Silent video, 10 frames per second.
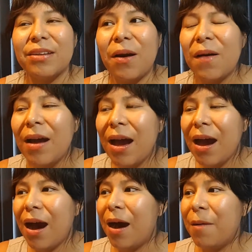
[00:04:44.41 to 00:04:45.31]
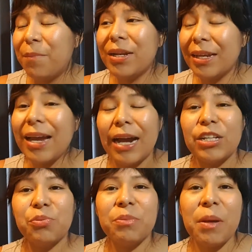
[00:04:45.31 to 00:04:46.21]
So, um, but yeah, I
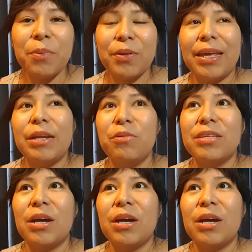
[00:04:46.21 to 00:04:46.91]
just remember that it was